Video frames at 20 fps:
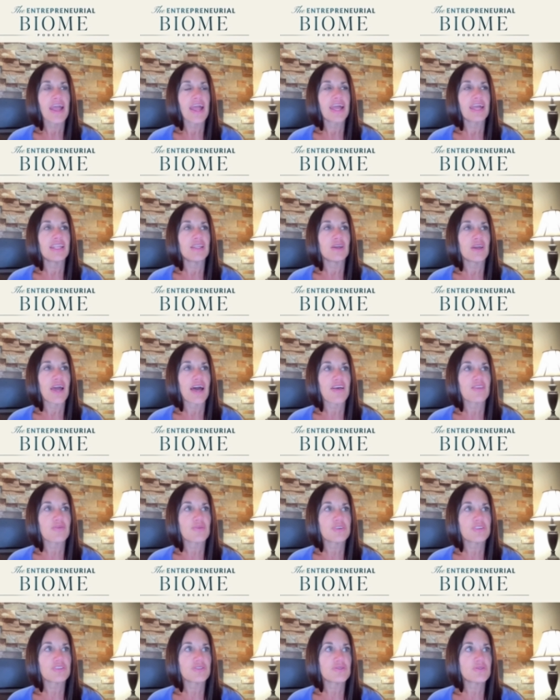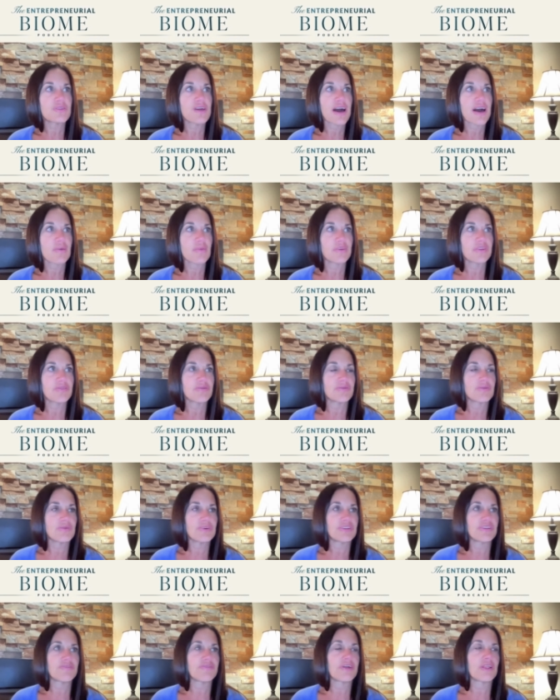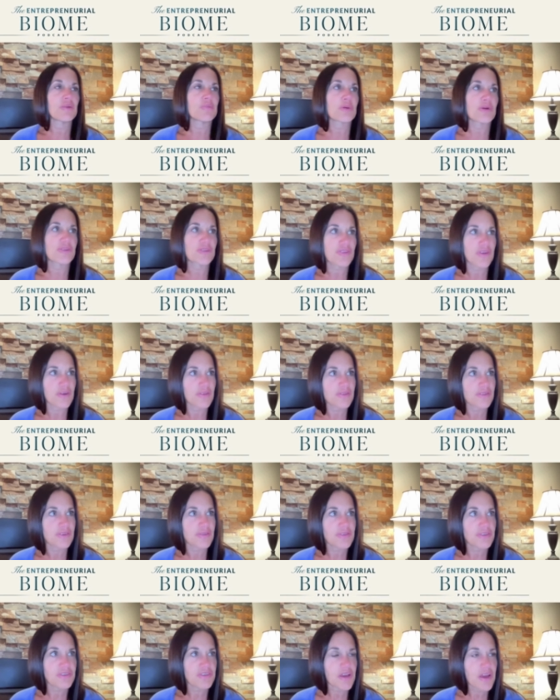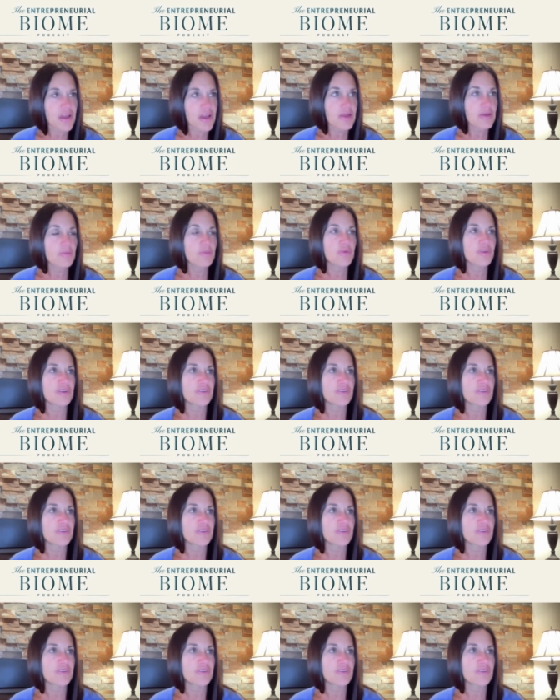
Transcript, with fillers: And as we do that, we, we develop ourselves over time.